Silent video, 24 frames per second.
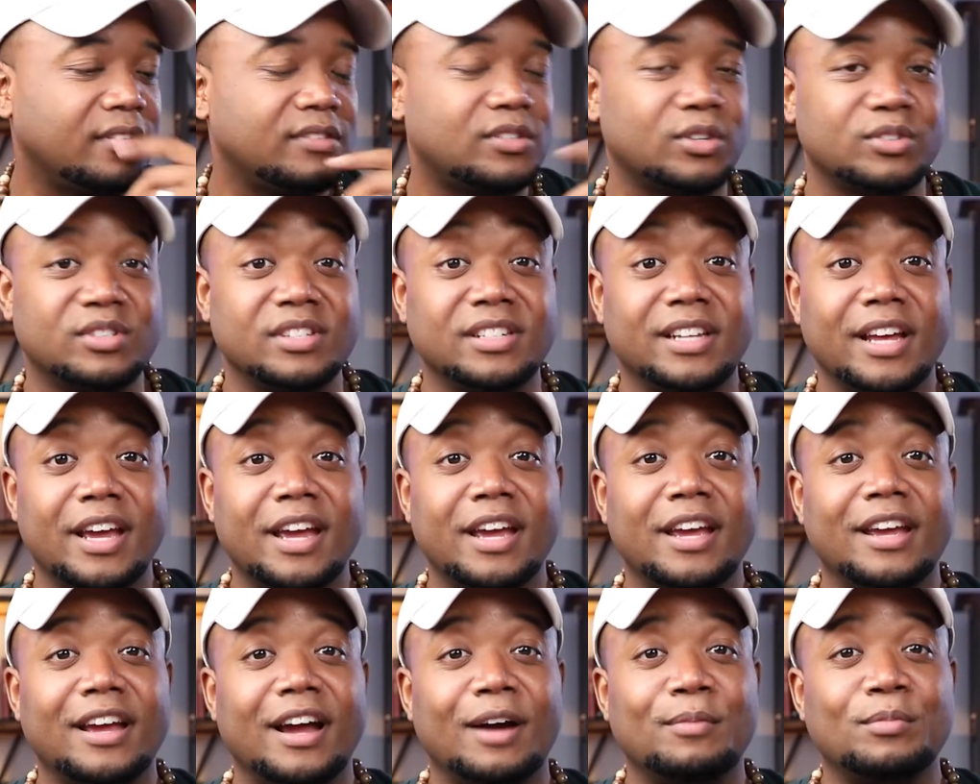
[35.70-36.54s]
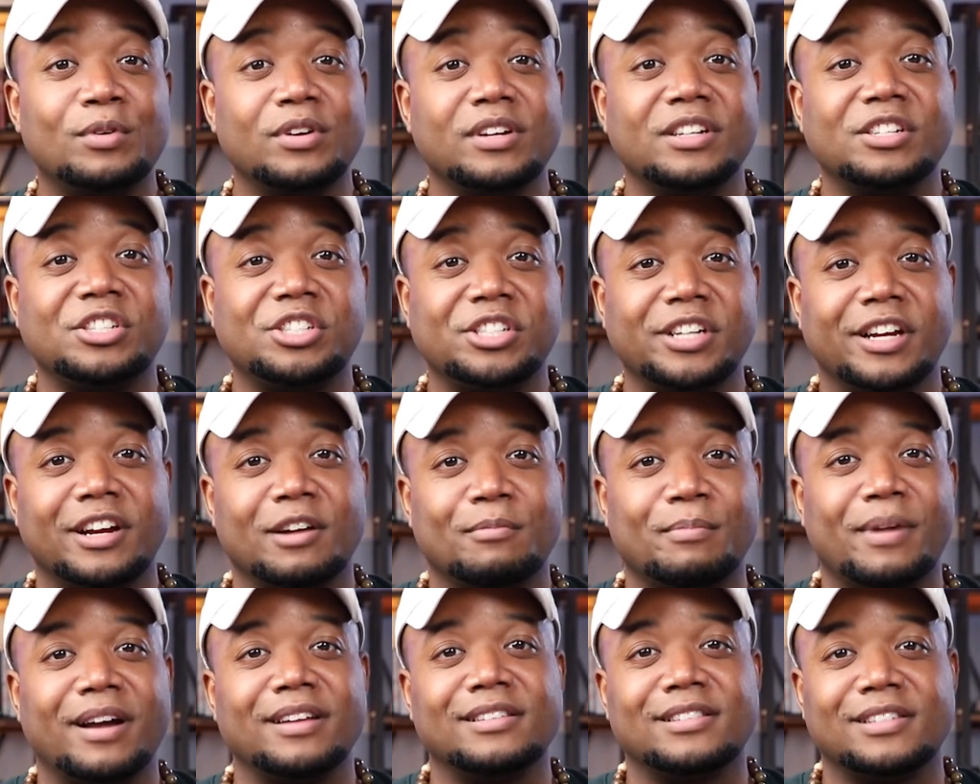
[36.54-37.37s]
So today, I'm gonna share
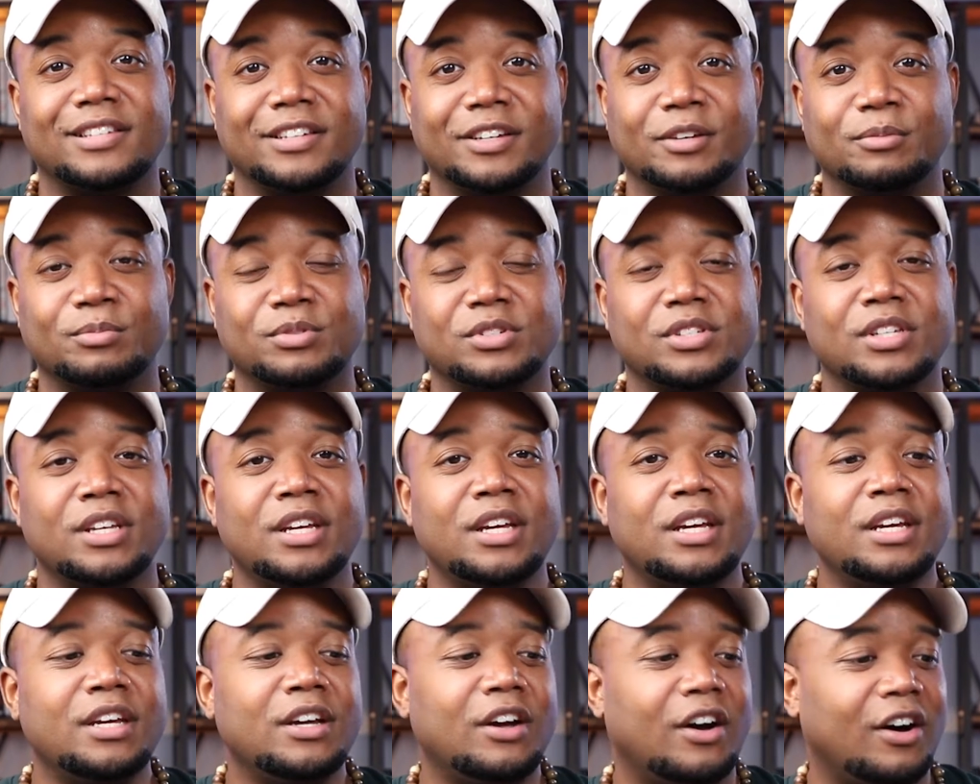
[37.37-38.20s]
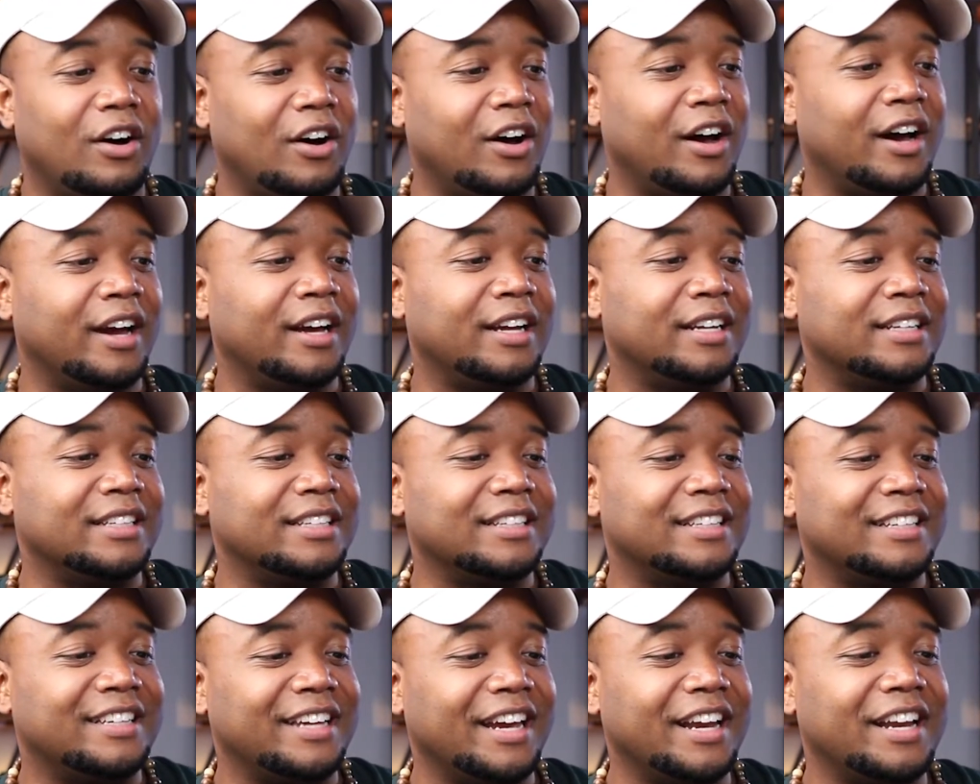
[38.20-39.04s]
my tips on
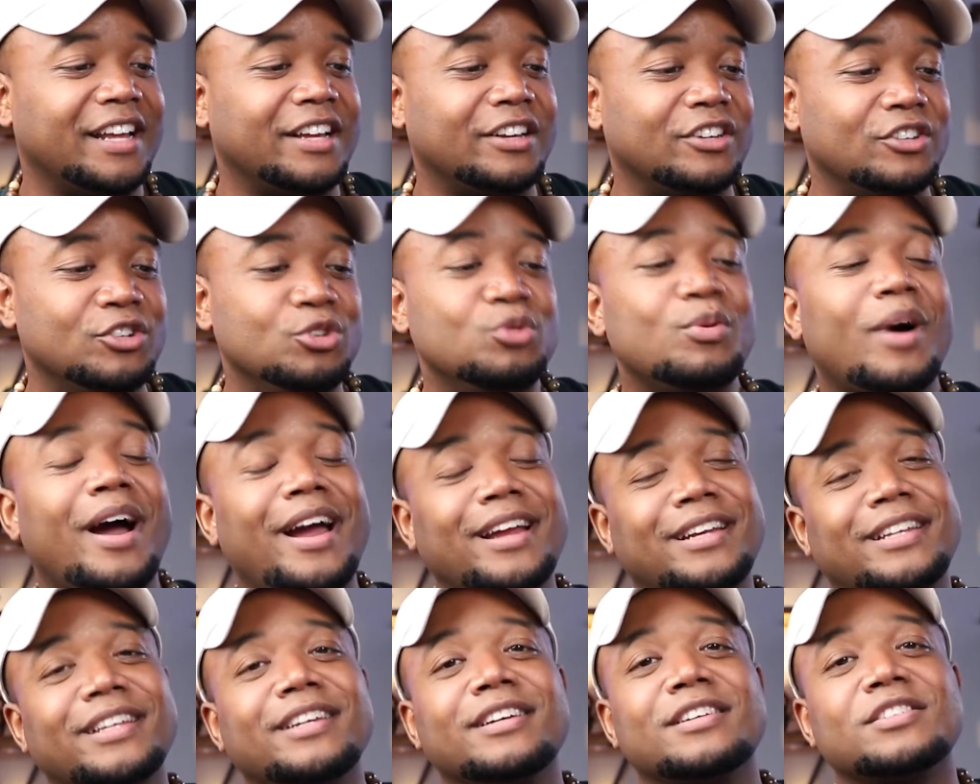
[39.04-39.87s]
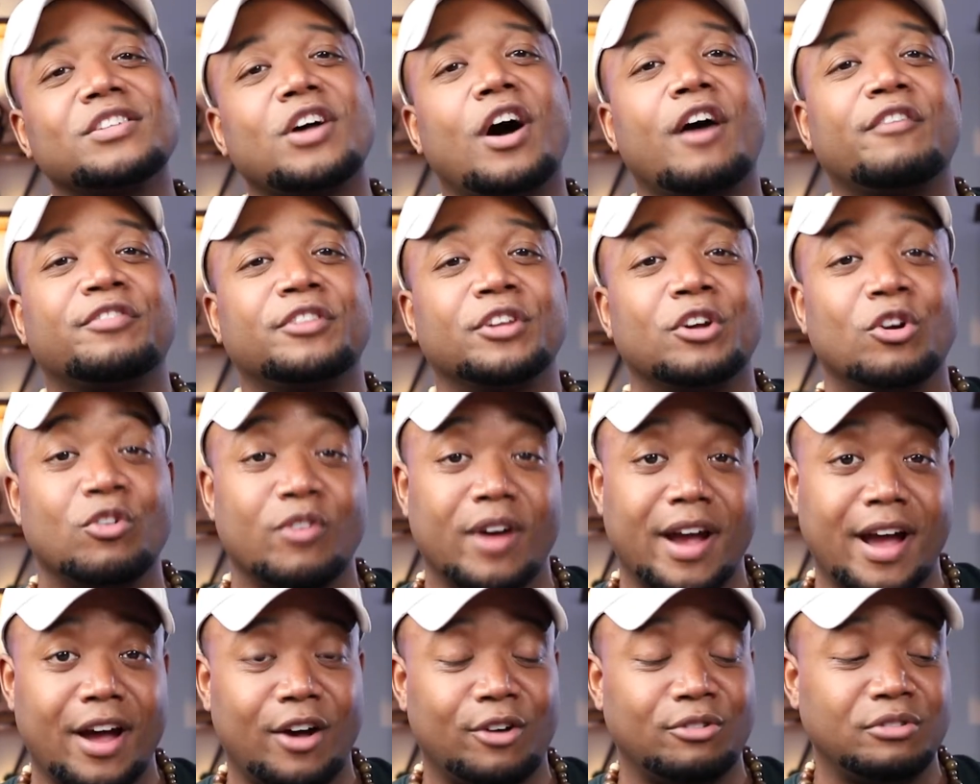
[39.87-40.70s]
getting new ideas off the
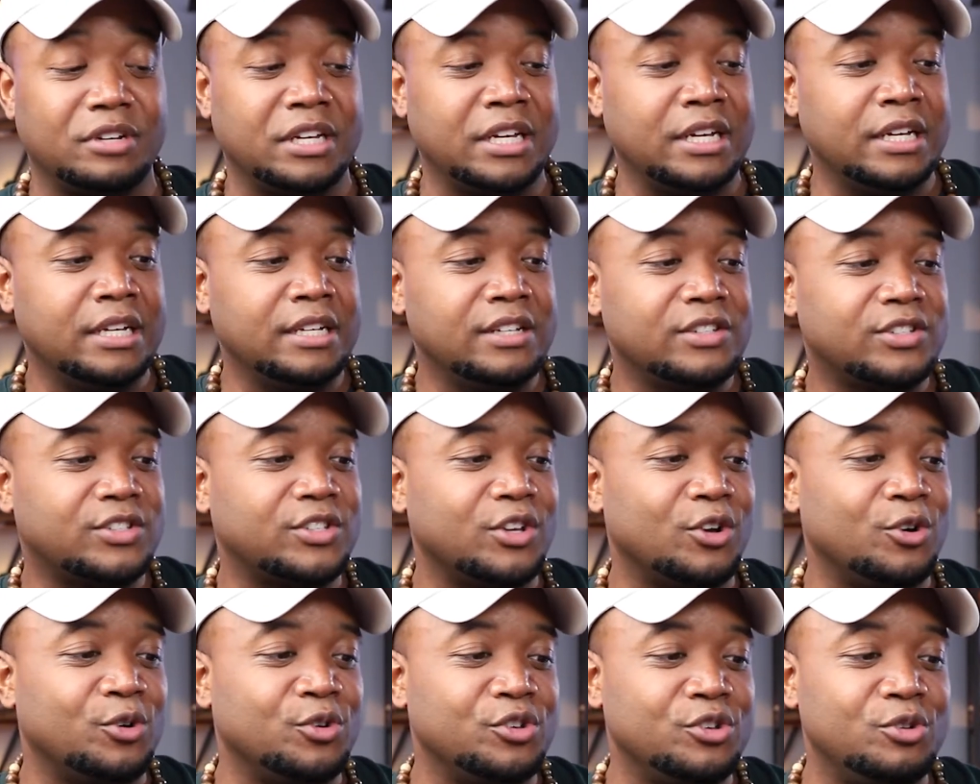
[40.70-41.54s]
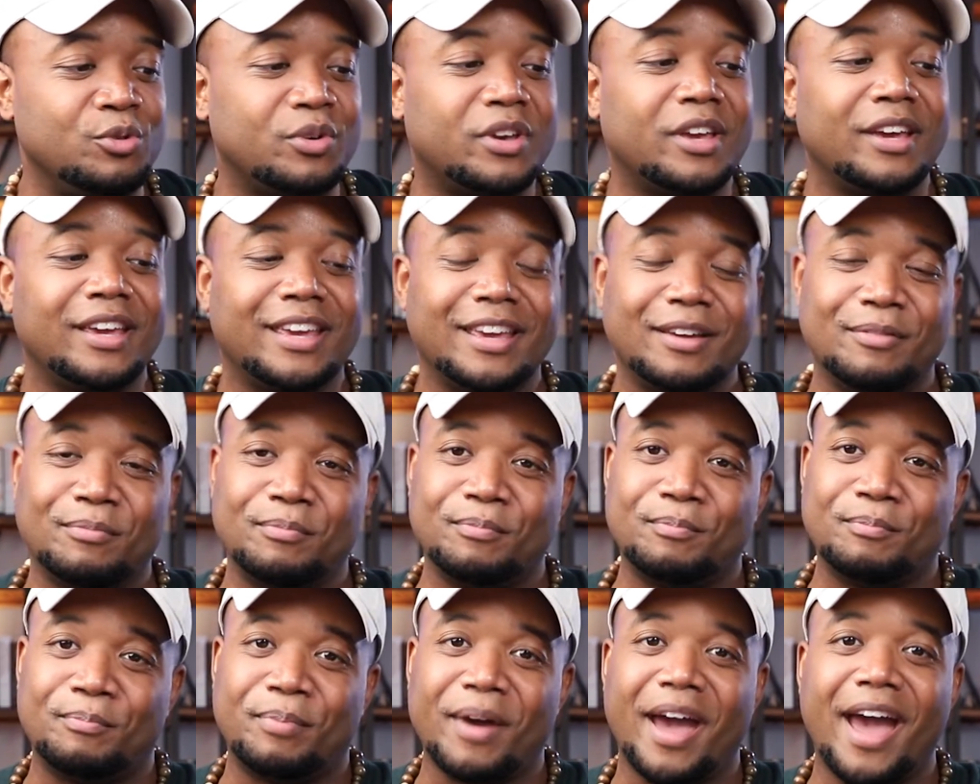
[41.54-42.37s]
ground, so you can get
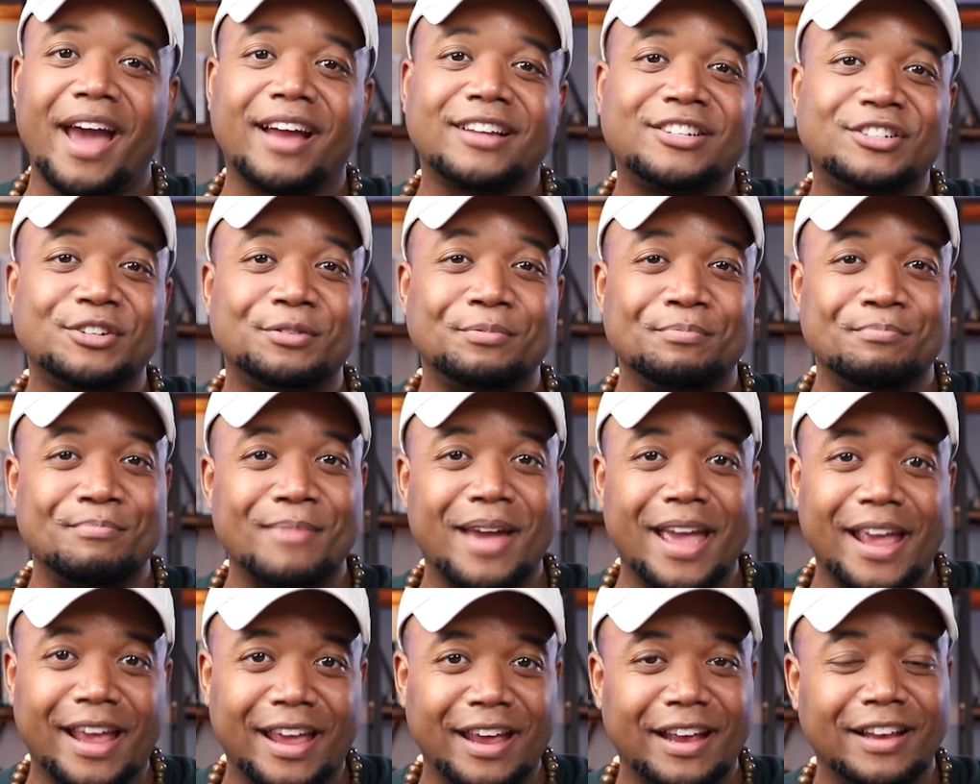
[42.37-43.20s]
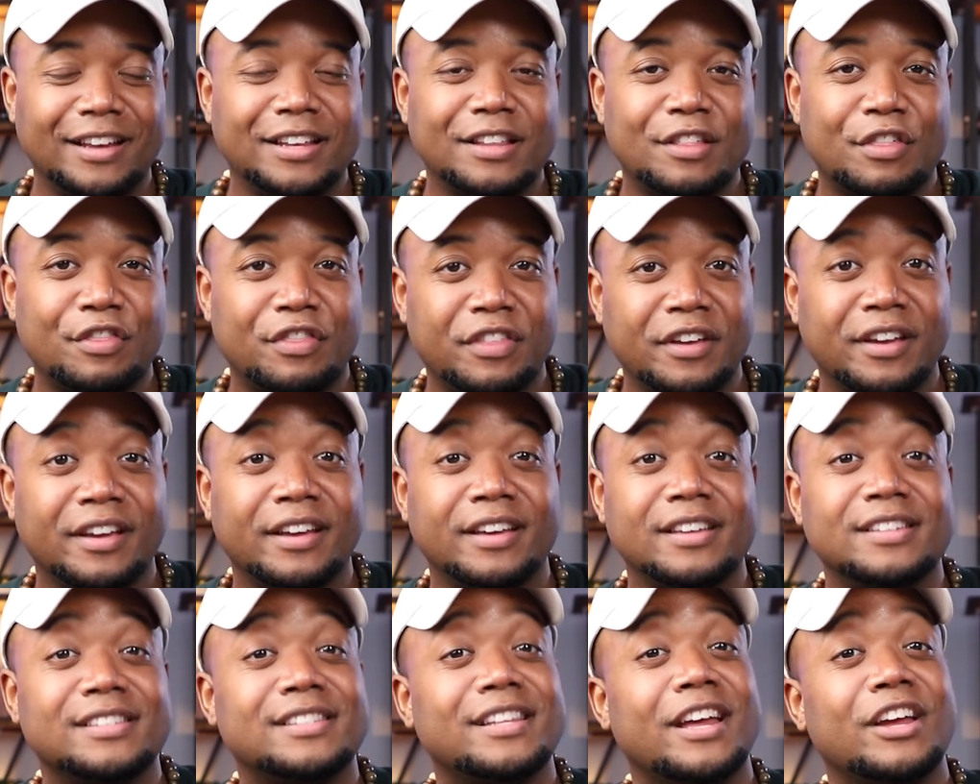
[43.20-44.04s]
back to making
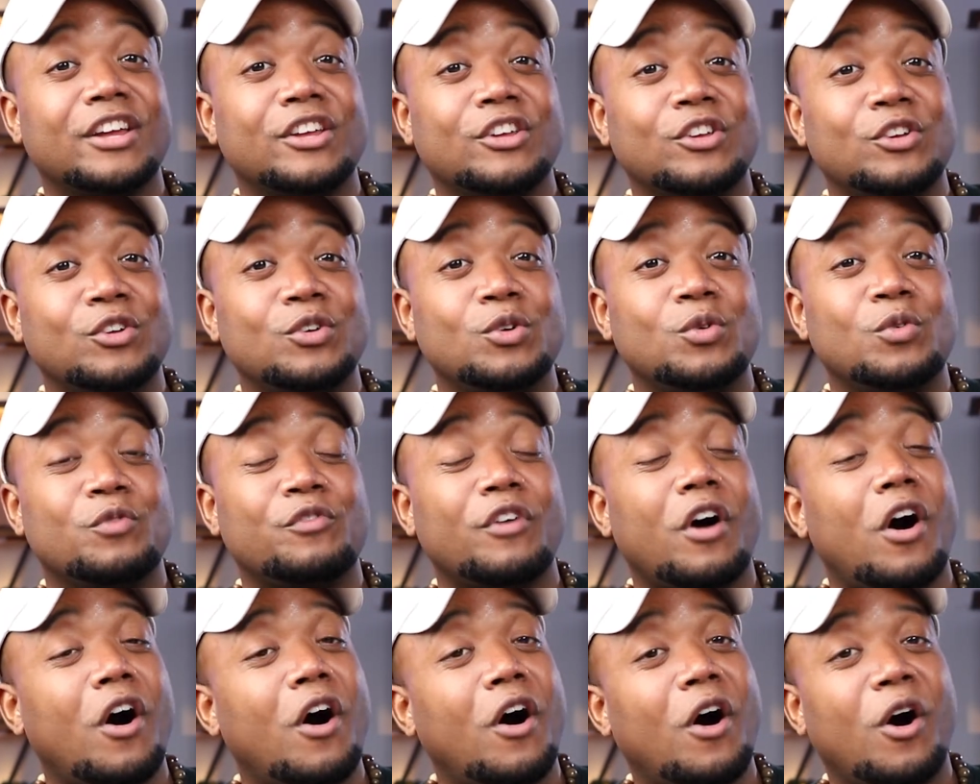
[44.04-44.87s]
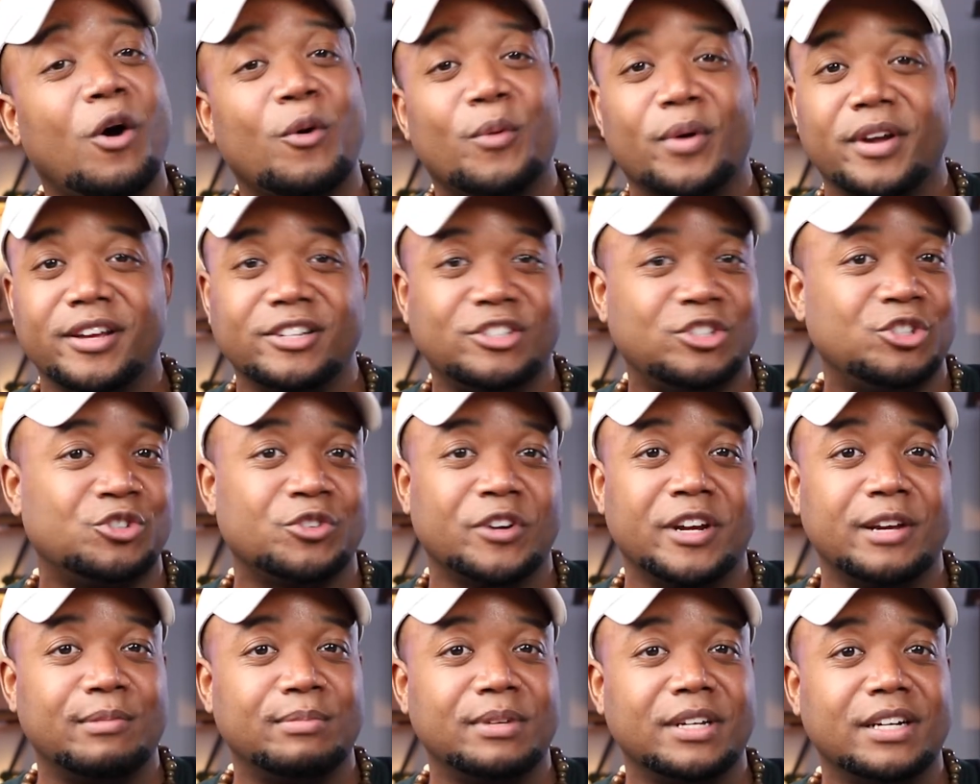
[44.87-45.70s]
things that you've always
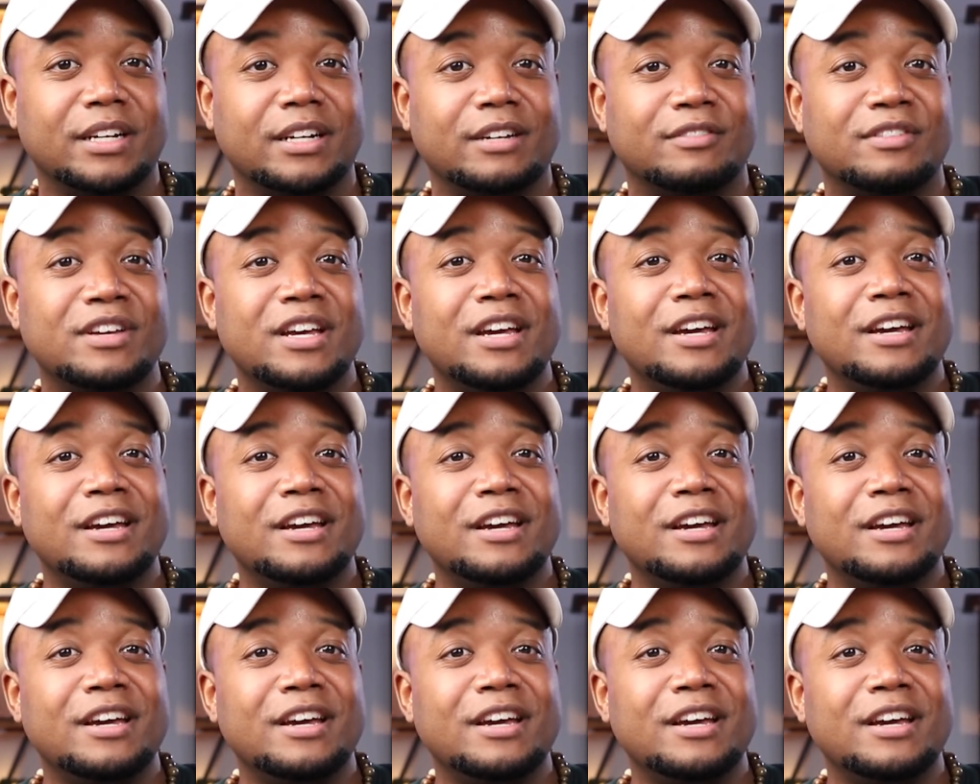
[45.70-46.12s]
dreamed of.